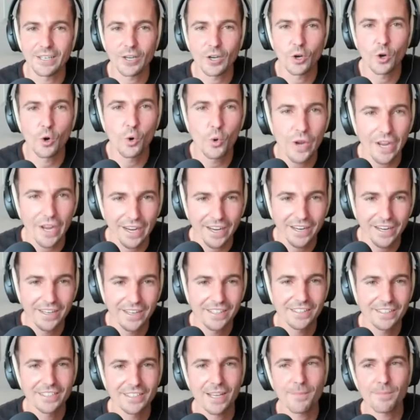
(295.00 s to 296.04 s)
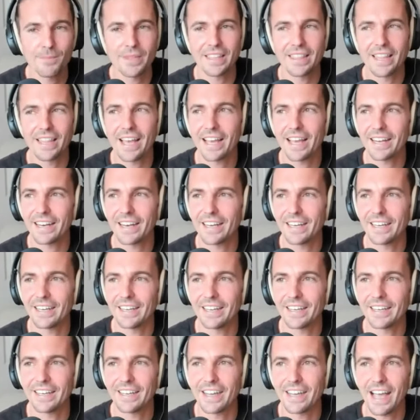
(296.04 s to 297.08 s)
quick, something that
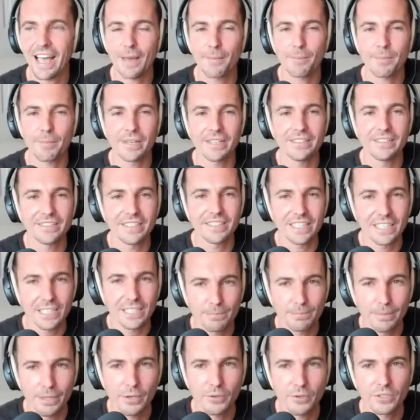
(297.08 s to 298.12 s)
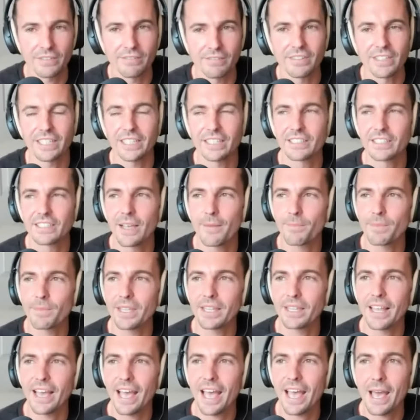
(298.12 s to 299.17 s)
happens explosively,
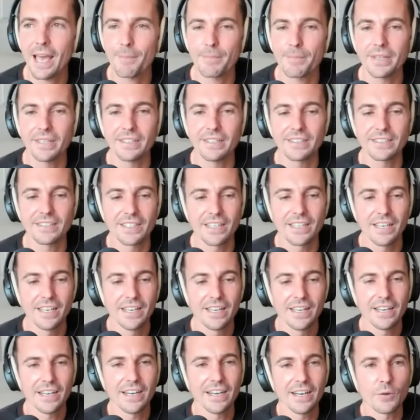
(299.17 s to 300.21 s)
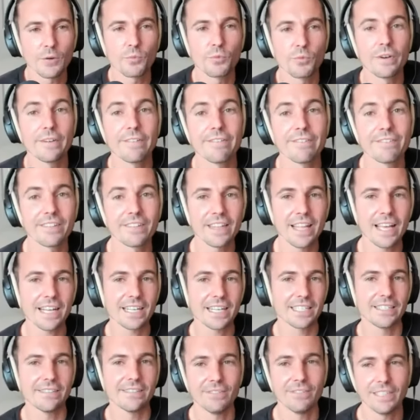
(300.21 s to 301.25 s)
something that happens
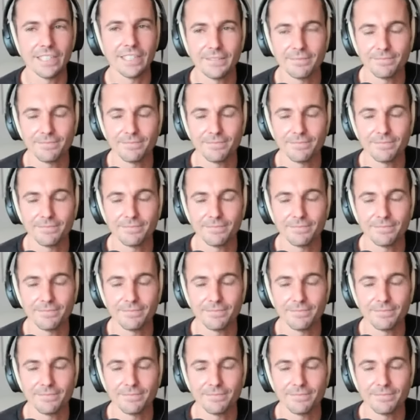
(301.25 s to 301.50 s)
reflexively.